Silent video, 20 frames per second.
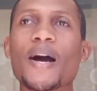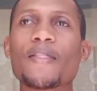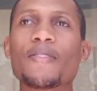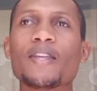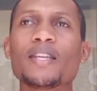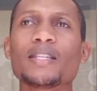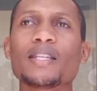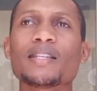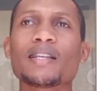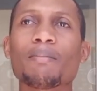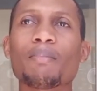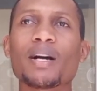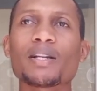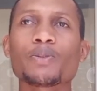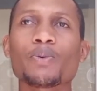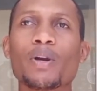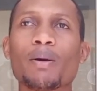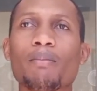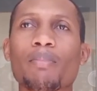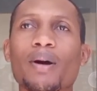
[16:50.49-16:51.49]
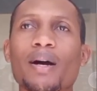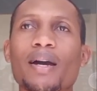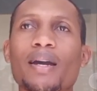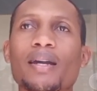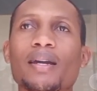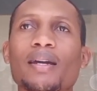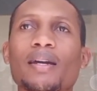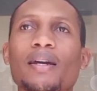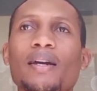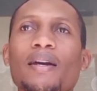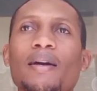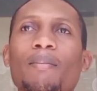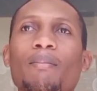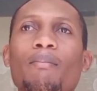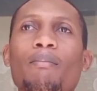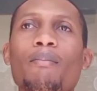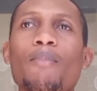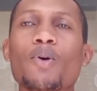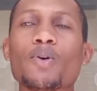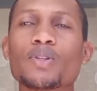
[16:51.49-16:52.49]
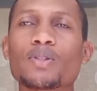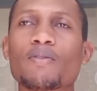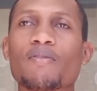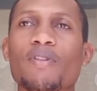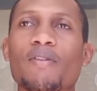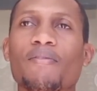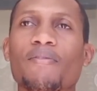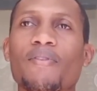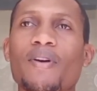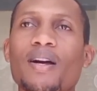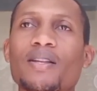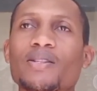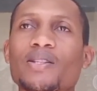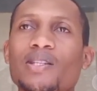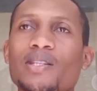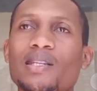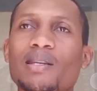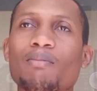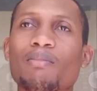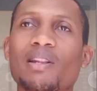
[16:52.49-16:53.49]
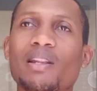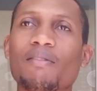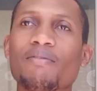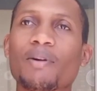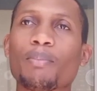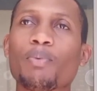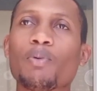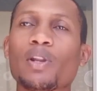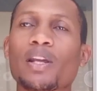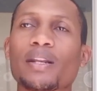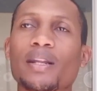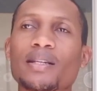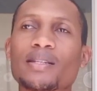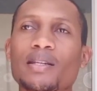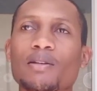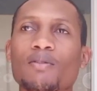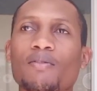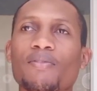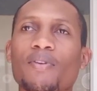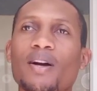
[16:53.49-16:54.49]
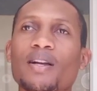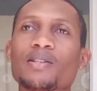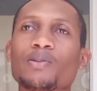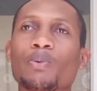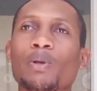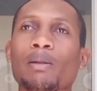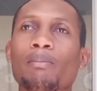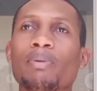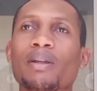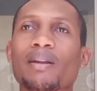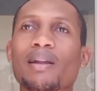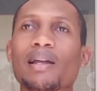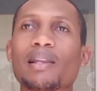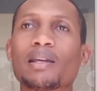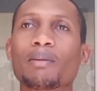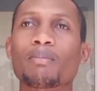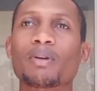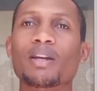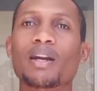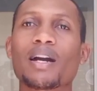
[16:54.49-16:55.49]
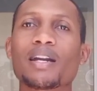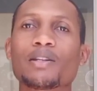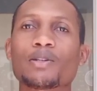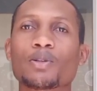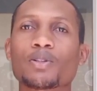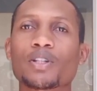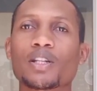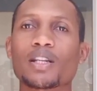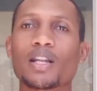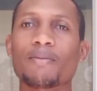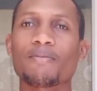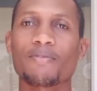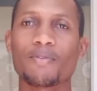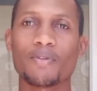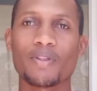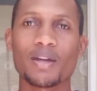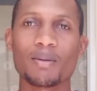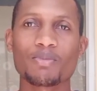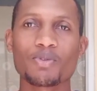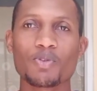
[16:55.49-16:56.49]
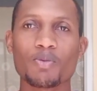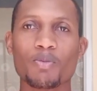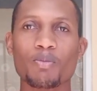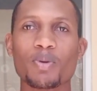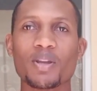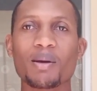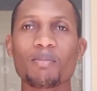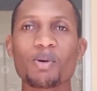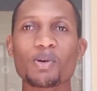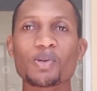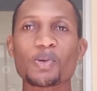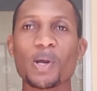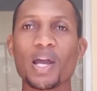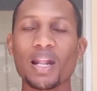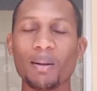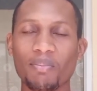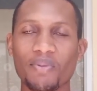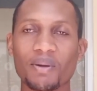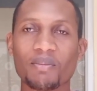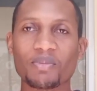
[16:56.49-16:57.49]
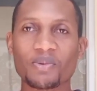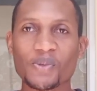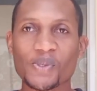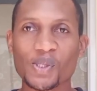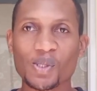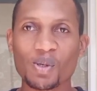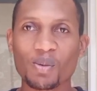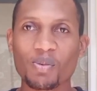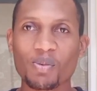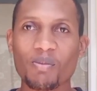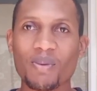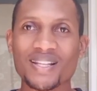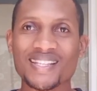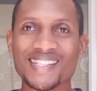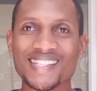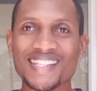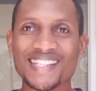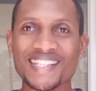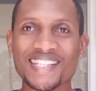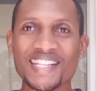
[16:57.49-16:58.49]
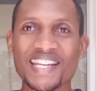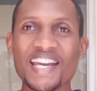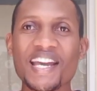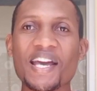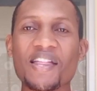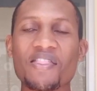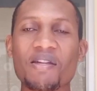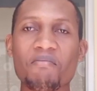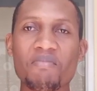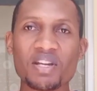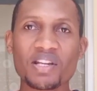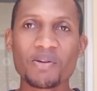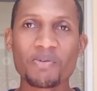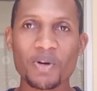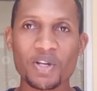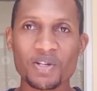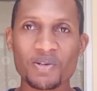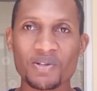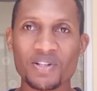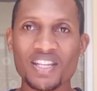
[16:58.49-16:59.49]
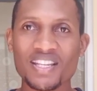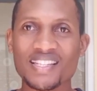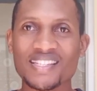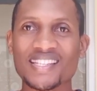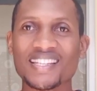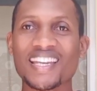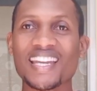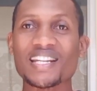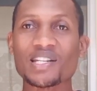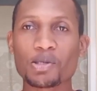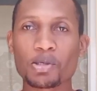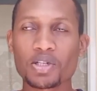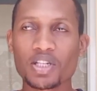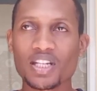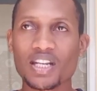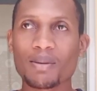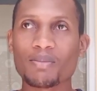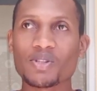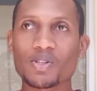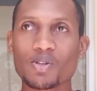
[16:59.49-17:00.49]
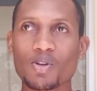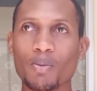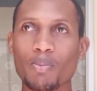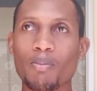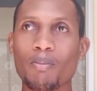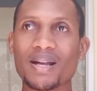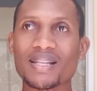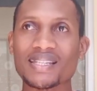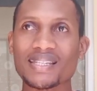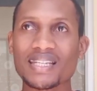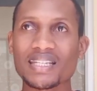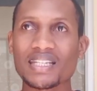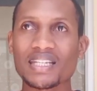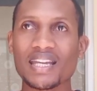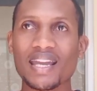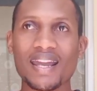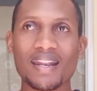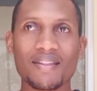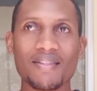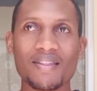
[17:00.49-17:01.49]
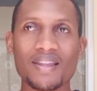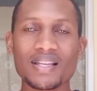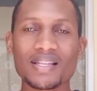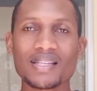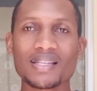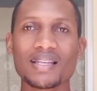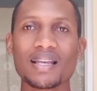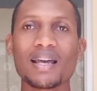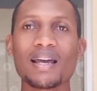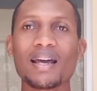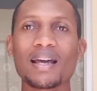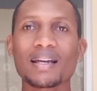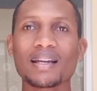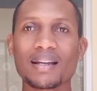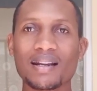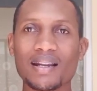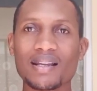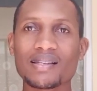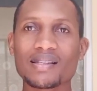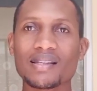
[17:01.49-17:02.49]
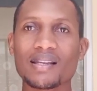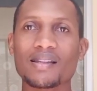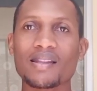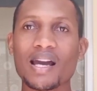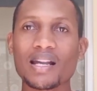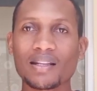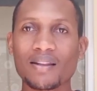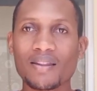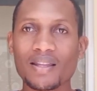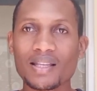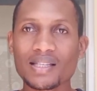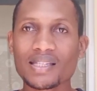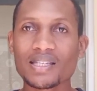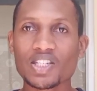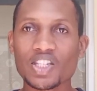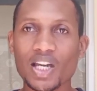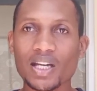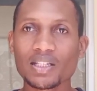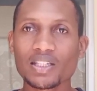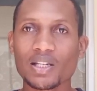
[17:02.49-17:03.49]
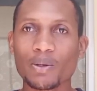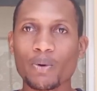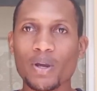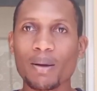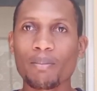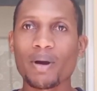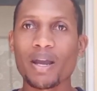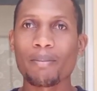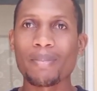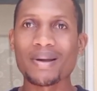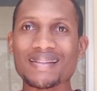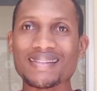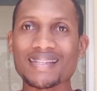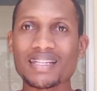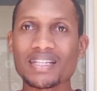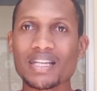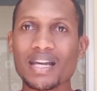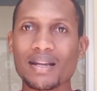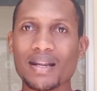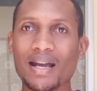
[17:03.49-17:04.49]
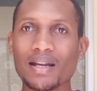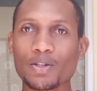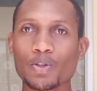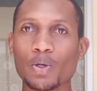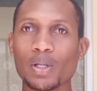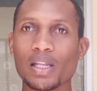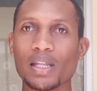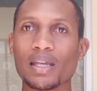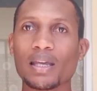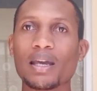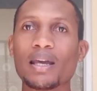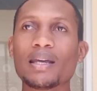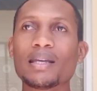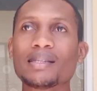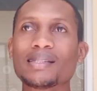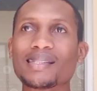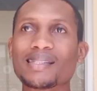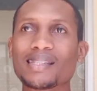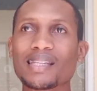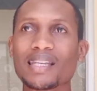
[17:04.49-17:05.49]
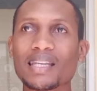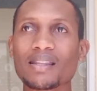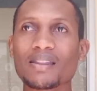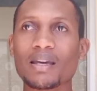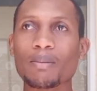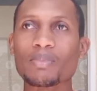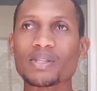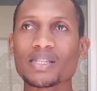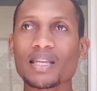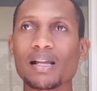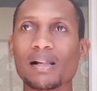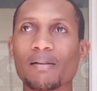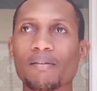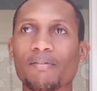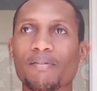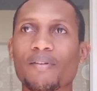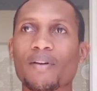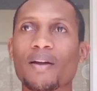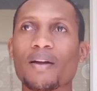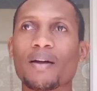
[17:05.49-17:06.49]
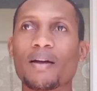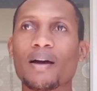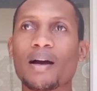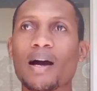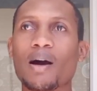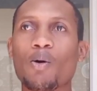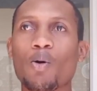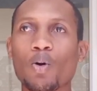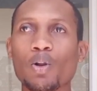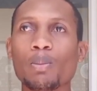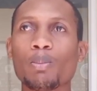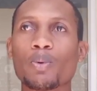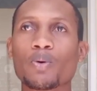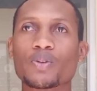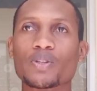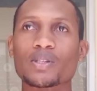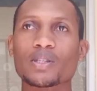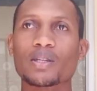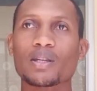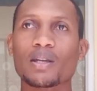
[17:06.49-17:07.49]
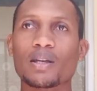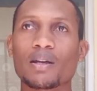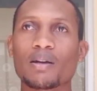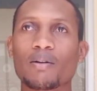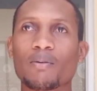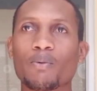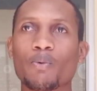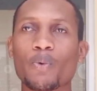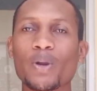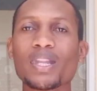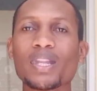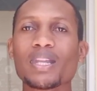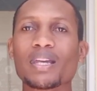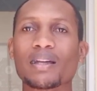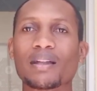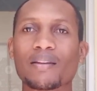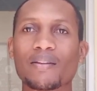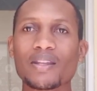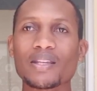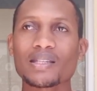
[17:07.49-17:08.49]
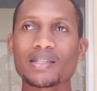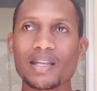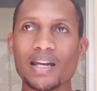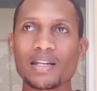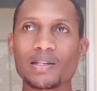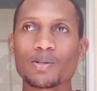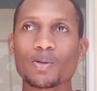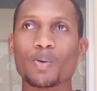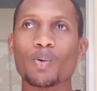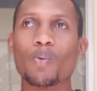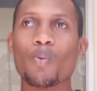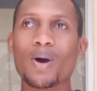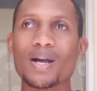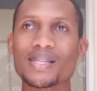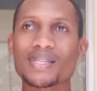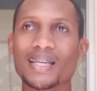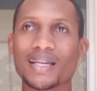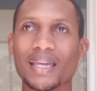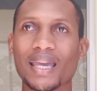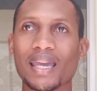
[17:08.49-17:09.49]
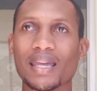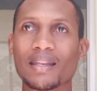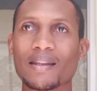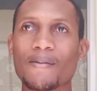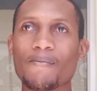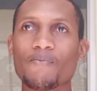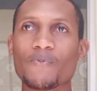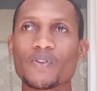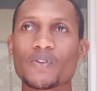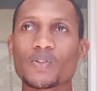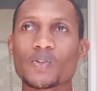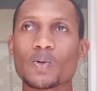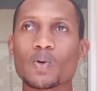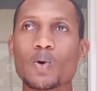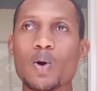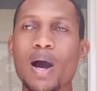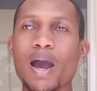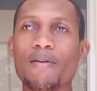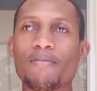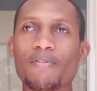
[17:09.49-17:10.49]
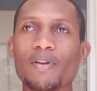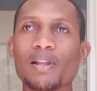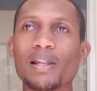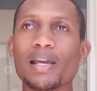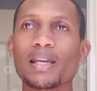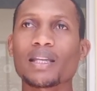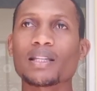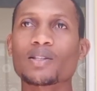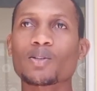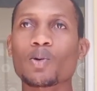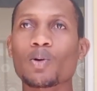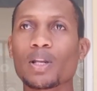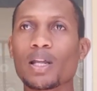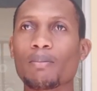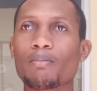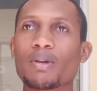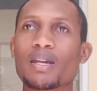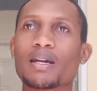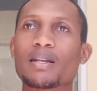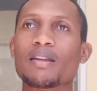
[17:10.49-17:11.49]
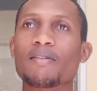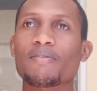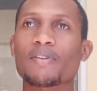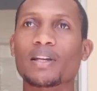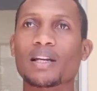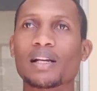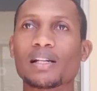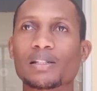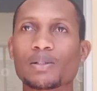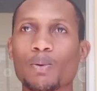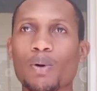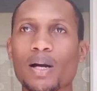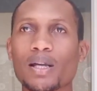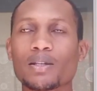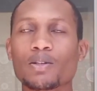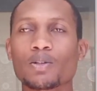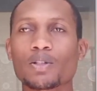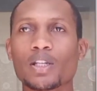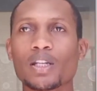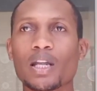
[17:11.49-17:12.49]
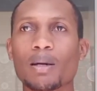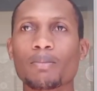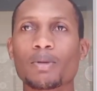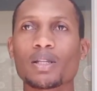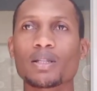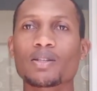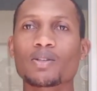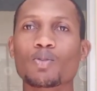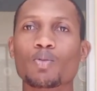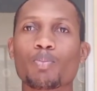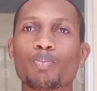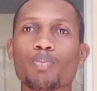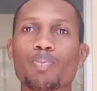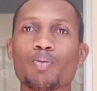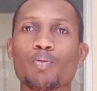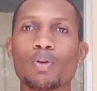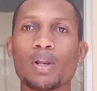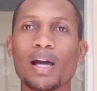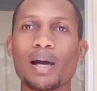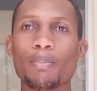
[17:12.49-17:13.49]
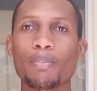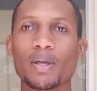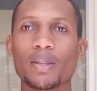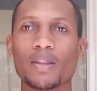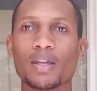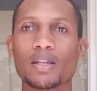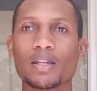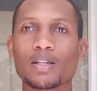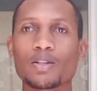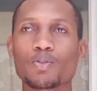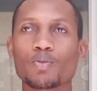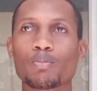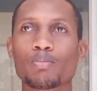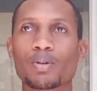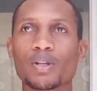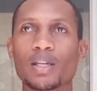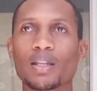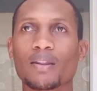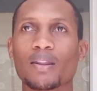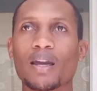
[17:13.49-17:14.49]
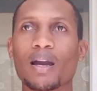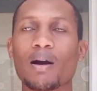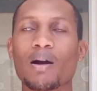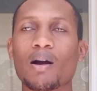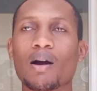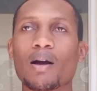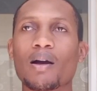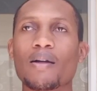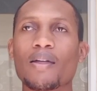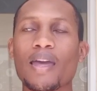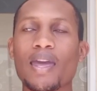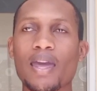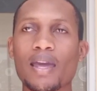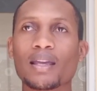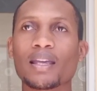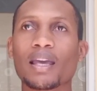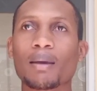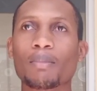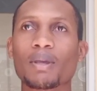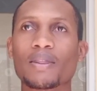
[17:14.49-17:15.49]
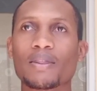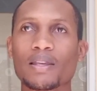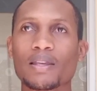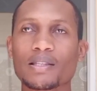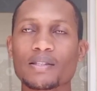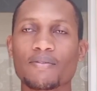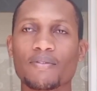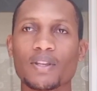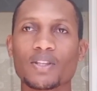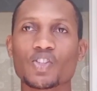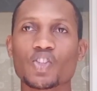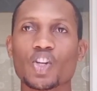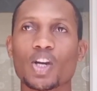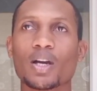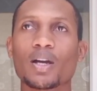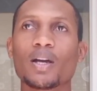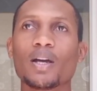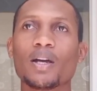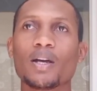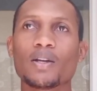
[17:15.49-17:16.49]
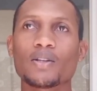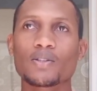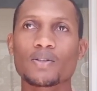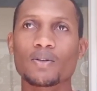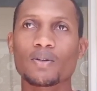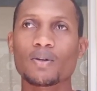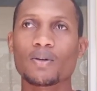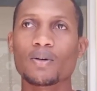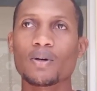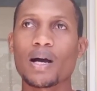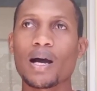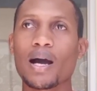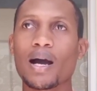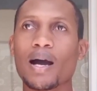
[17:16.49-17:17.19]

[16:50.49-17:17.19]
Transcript: This is a match whereby most of the fans, the Liverpool and Arsenal fans, will be rallying behind Tottenham for them to be able to help them to stop Man City. The big question is, can Tottenham stop Man City at this juncture whereby City are actually seeing themselves almost winning this title once again? So I feel like it's going to be a difficult one. Tottenham needs to pull up and they need to bring their A game in this fixture. So